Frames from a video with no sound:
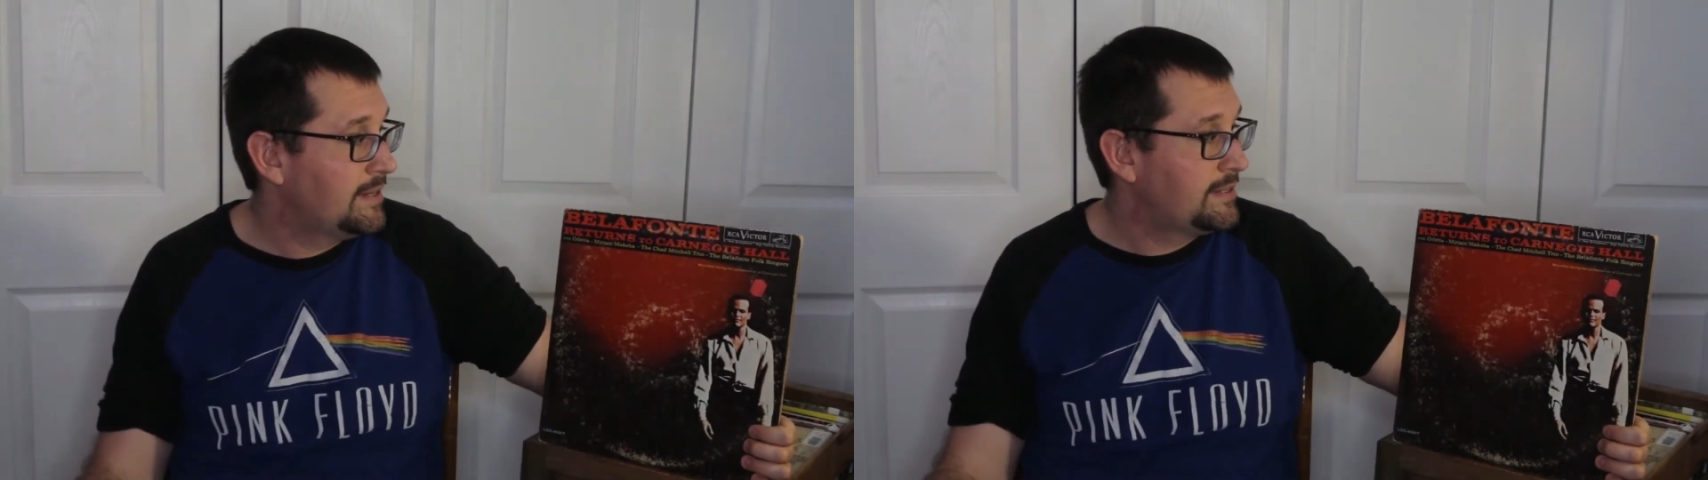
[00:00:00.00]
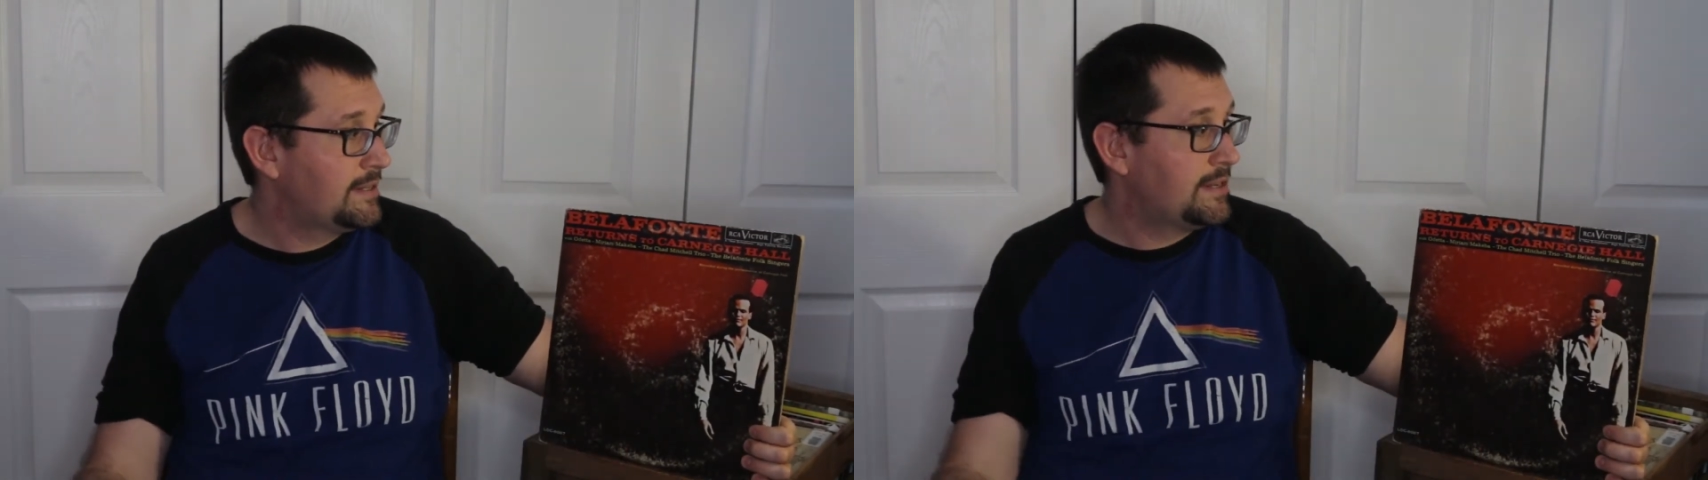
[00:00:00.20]

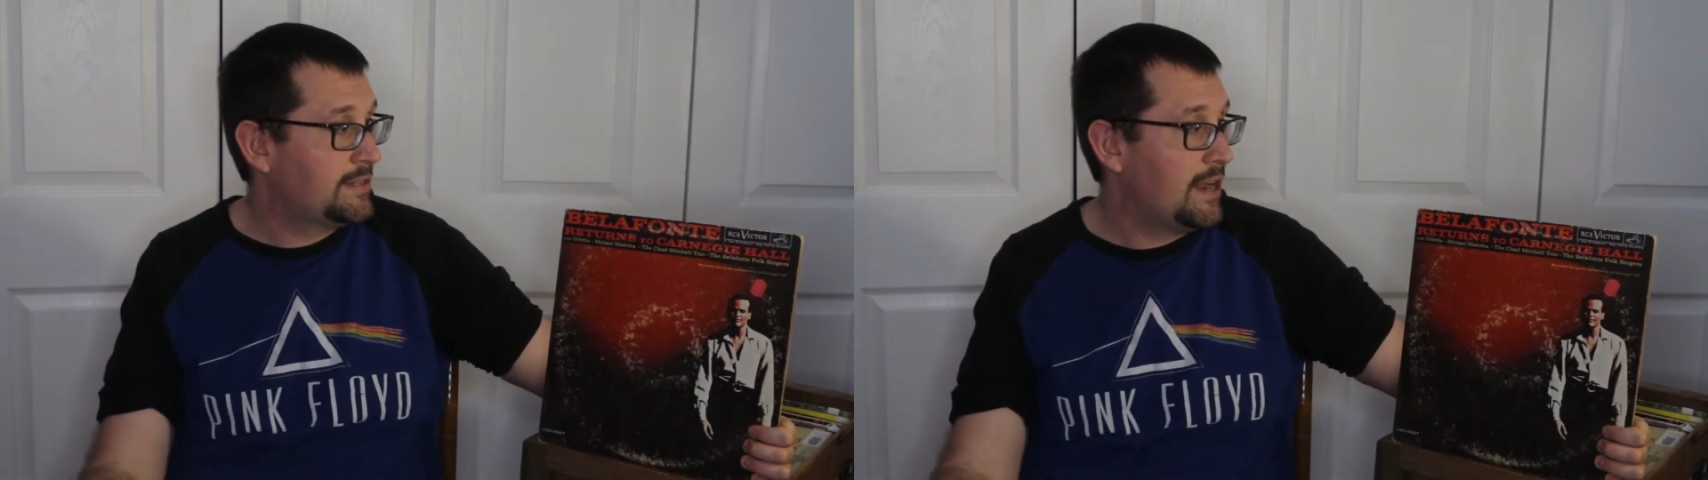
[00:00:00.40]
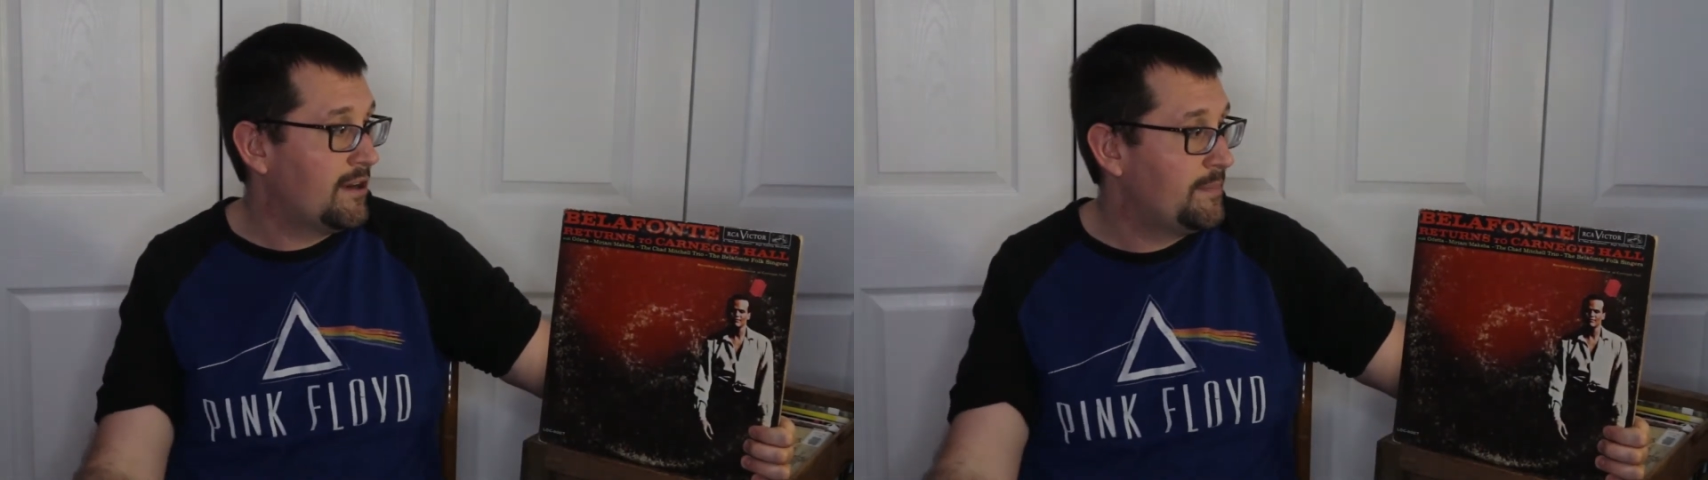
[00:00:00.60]
This
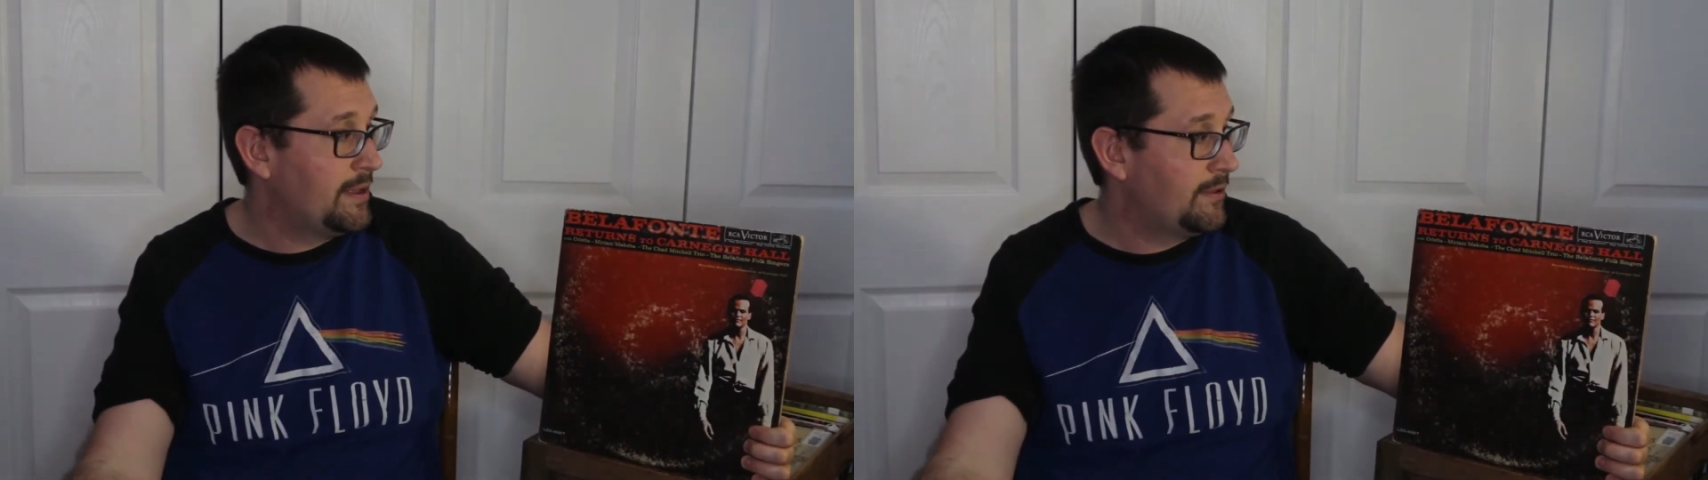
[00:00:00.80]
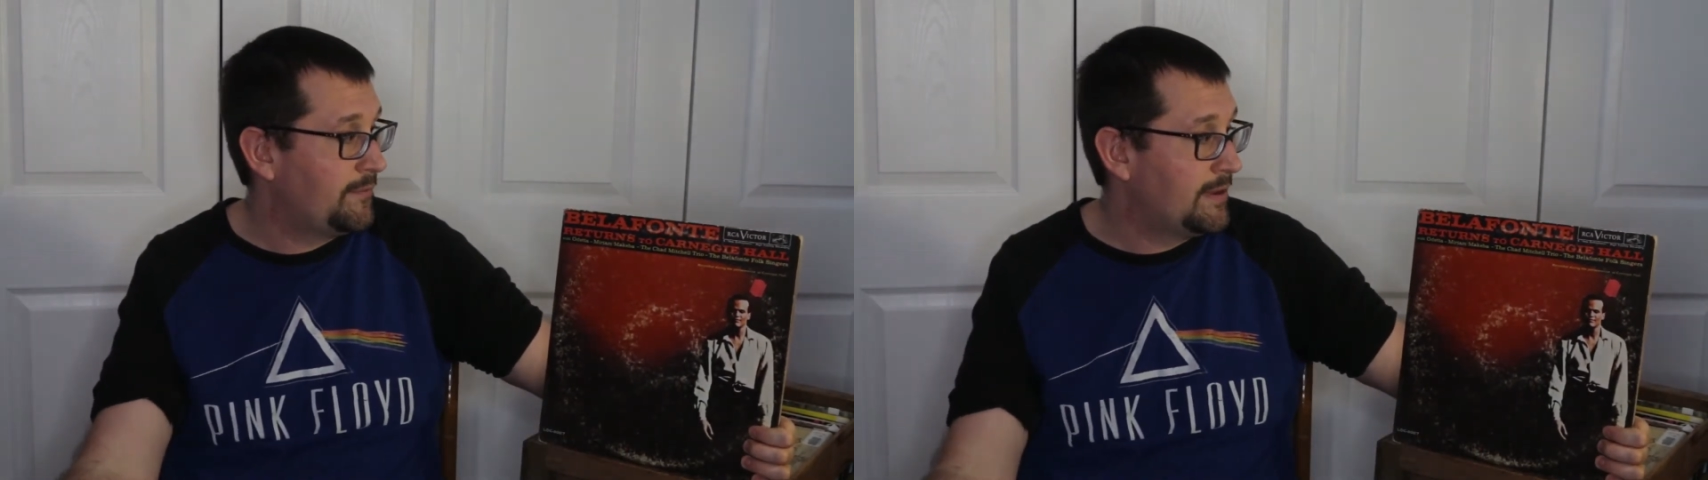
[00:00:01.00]
is Harry
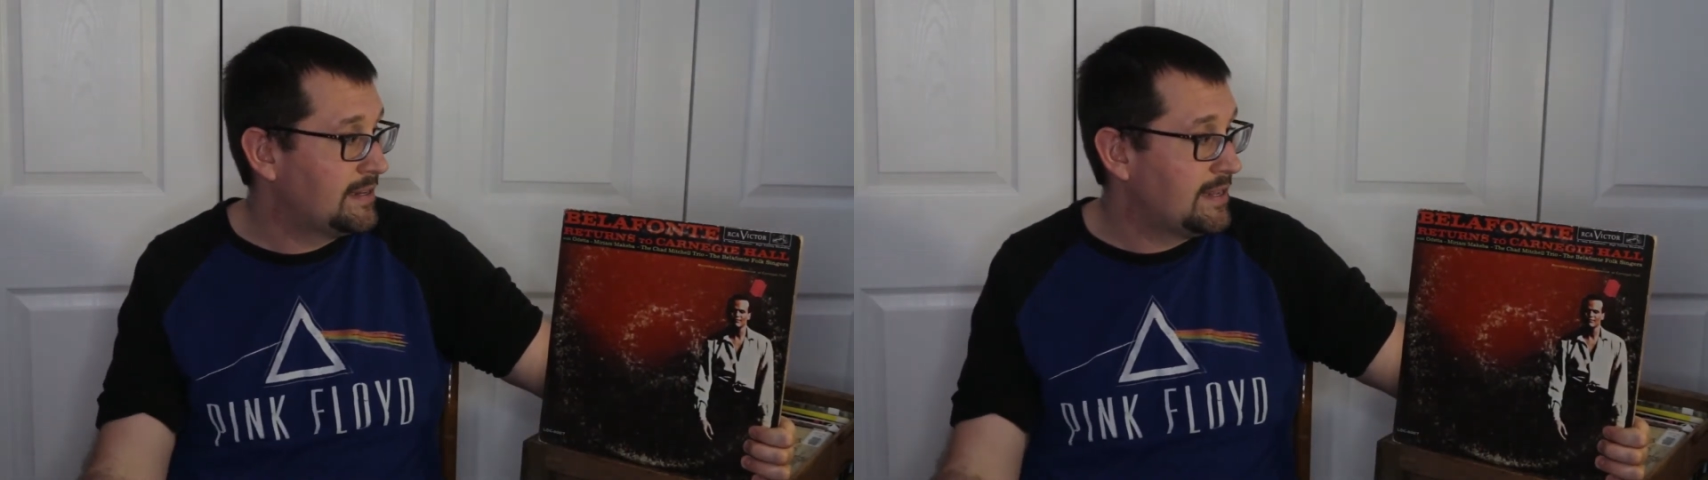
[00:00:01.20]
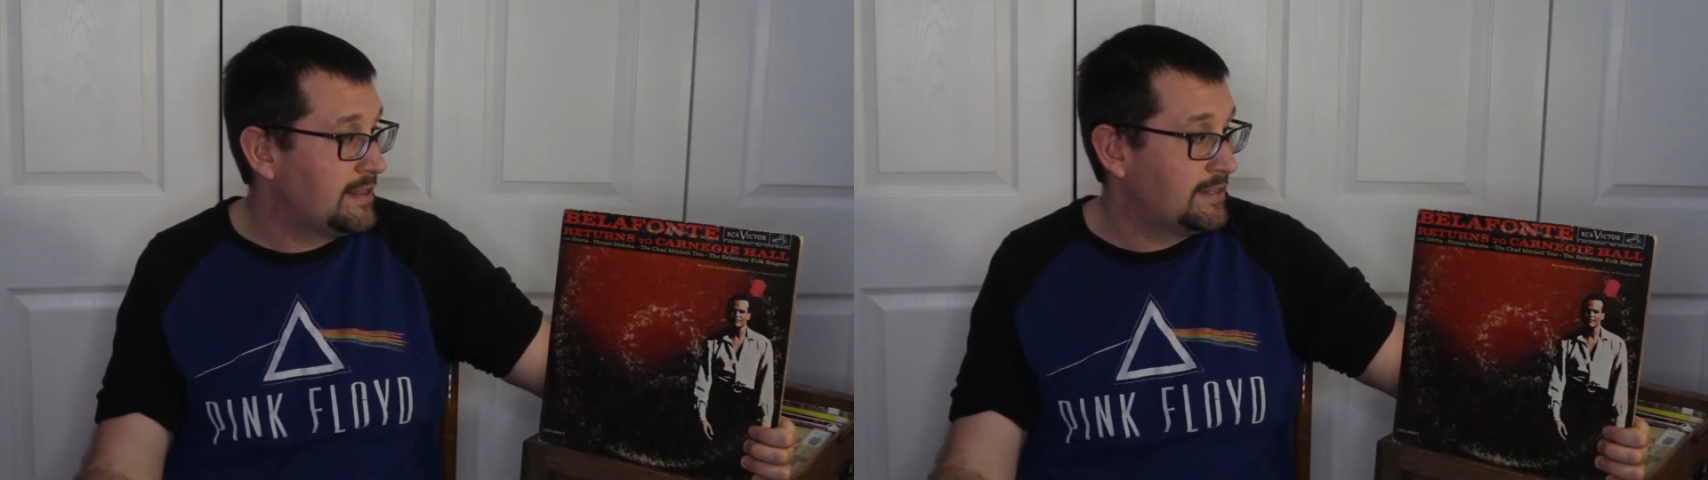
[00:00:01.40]
Belafonte.